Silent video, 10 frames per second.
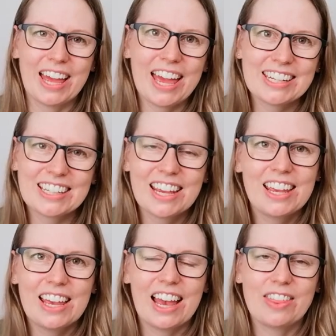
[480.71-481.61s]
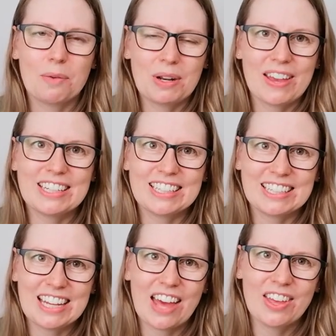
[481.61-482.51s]
head, and then a bit of editing
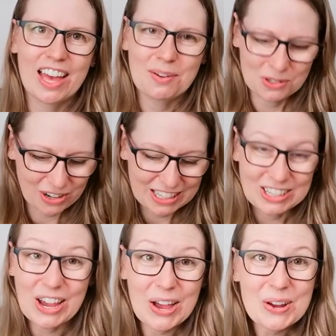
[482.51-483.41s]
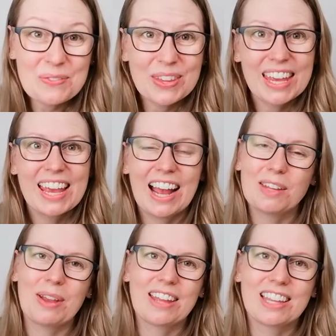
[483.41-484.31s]
together, and it was ready to go. And
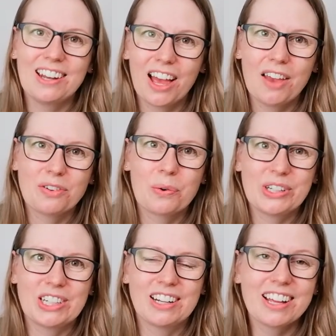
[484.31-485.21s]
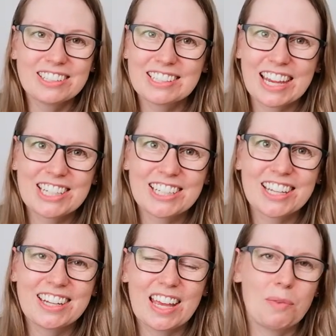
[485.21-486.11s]
then we had the live question and answer
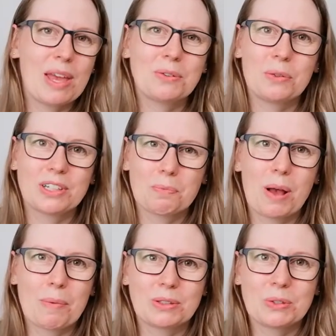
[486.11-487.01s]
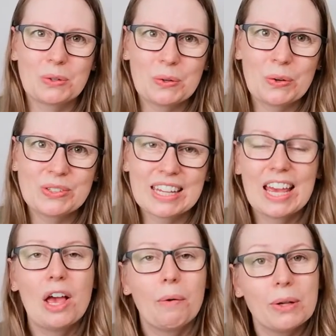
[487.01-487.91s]
session, and then we had all the departmental tours.
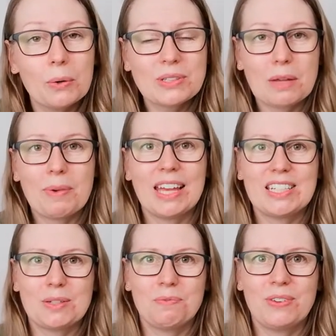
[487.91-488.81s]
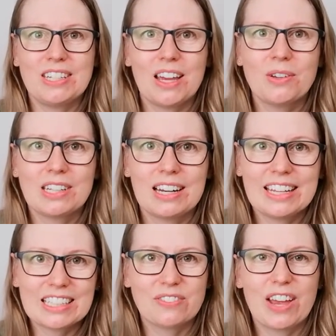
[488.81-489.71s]
We also made some videos
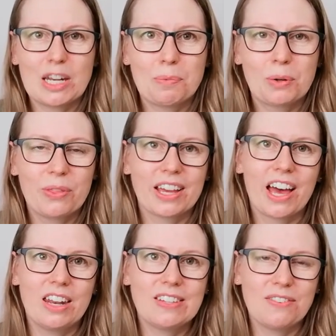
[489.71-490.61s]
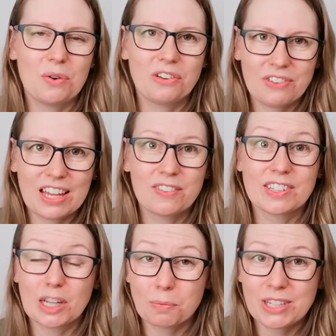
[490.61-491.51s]
links available that kind of give you a feel of
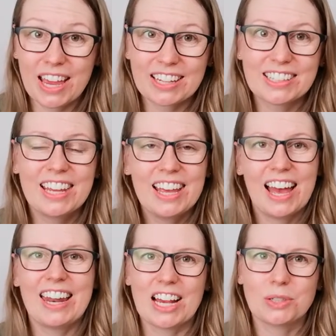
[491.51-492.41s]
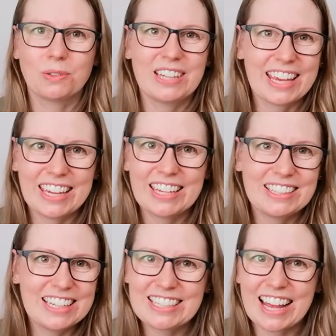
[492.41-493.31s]
the subject and actual techie
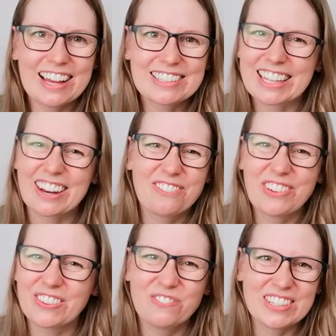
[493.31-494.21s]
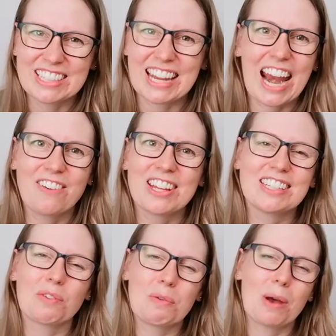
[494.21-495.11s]
details and kind of fun physics
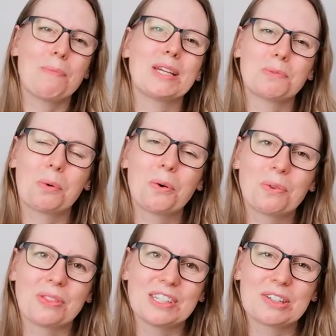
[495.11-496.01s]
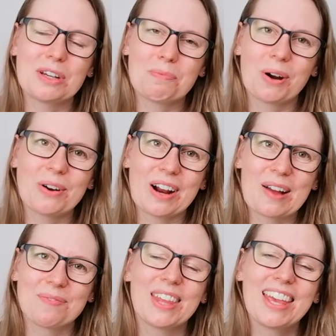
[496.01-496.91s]
areas that we might be exploring within the degree
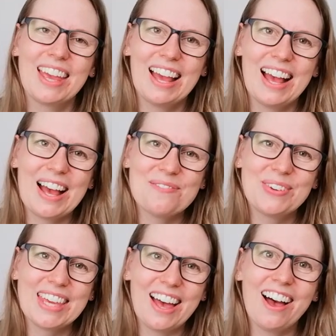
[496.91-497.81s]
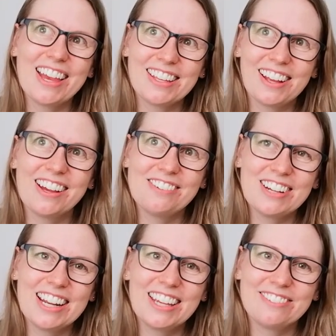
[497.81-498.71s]
programme. But yeah, I
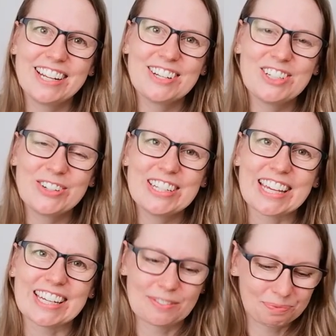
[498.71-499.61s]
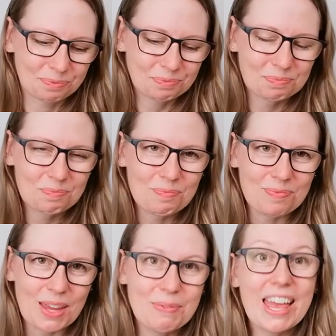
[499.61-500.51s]
really, really enjoyed it.
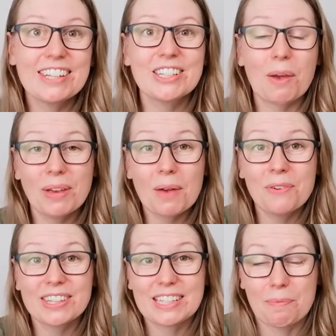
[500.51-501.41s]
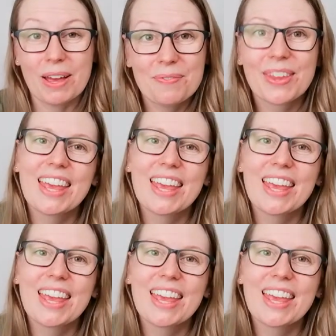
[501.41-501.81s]
But yeah, so coming up for the summer,